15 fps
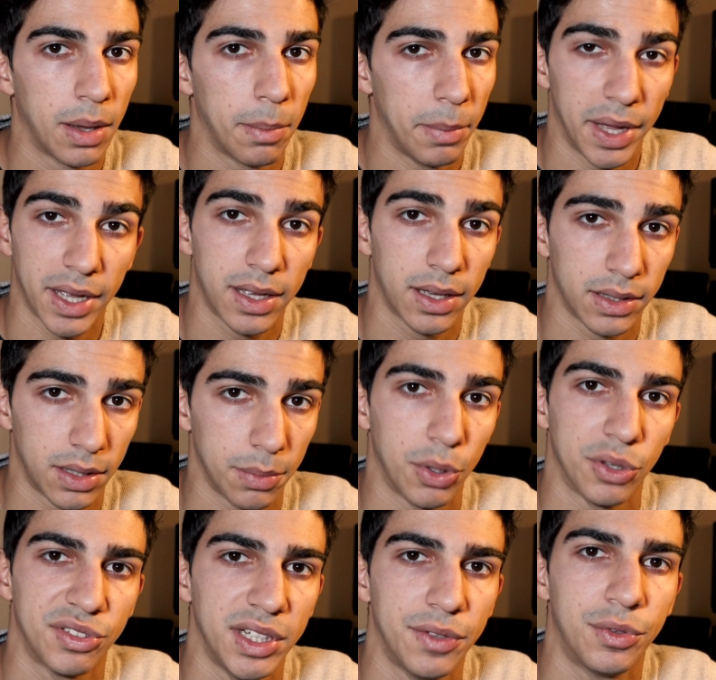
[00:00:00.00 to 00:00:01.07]
make the
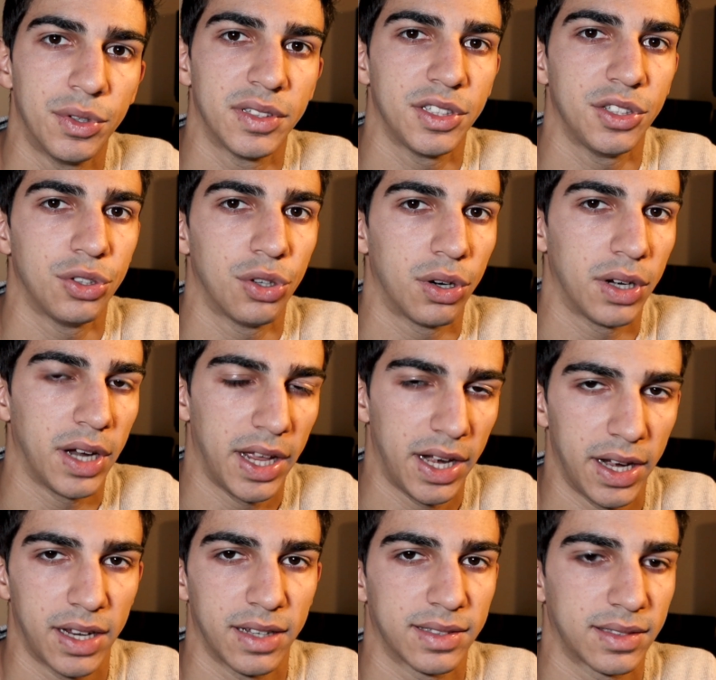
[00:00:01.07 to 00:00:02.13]
most difference in your
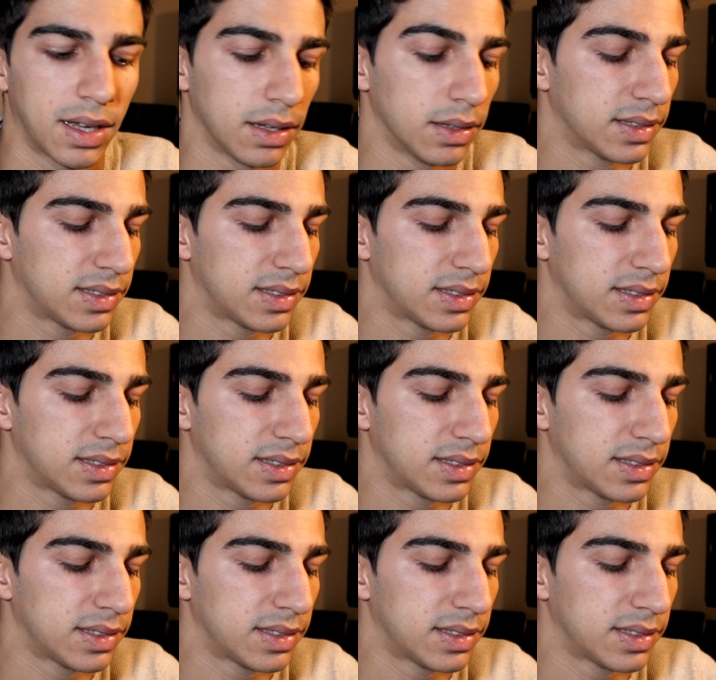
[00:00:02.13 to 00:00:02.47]
editing style.